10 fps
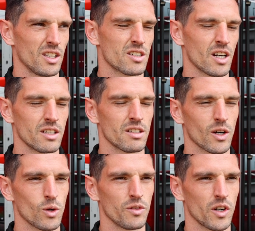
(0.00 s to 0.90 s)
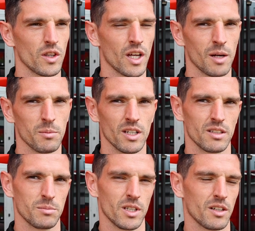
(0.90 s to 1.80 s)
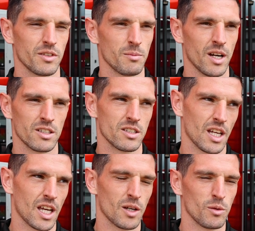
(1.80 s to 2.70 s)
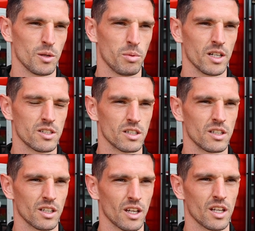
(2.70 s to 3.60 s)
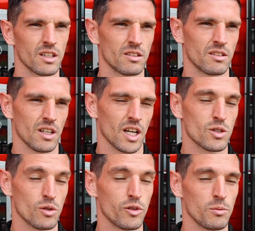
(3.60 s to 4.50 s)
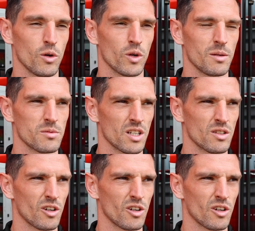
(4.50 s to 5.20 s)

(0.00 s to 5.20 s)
you're trying to tick over on that, but nothing matches getting out of the pitch and getting actual football games in.